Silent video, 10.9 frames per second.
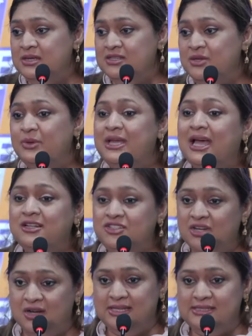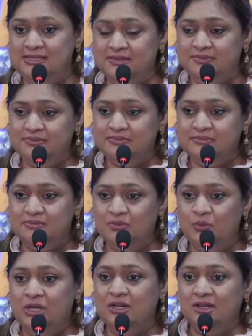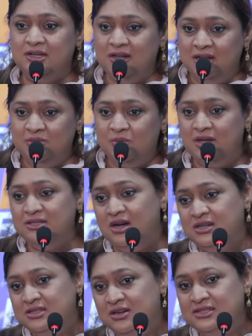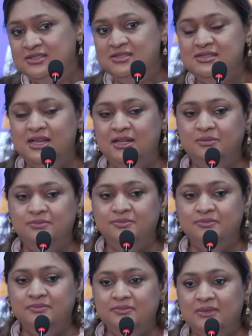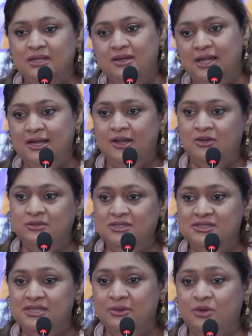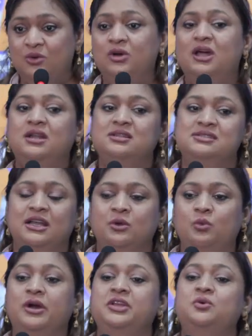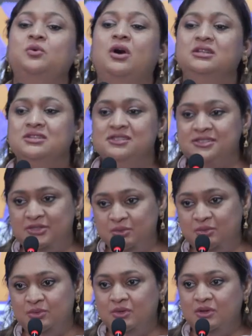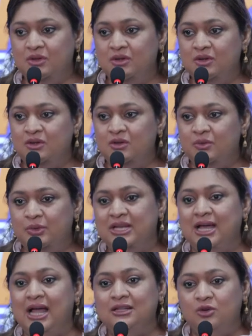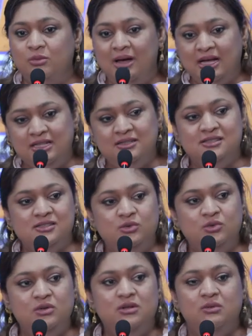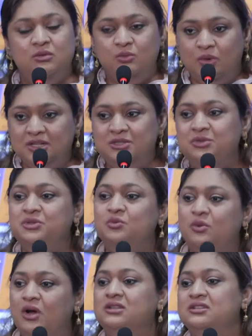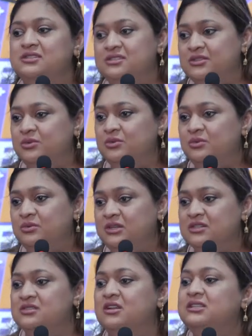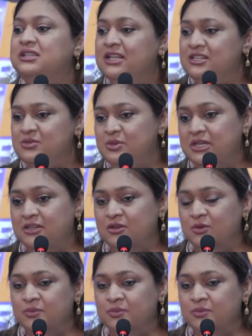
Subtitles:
So we had a choice. We could have done what Dr. Hudson said, lie down and say, well, hold on a second, what do you want us to do? We can't go back into school. What do you want us to do? There's nothing else we can do.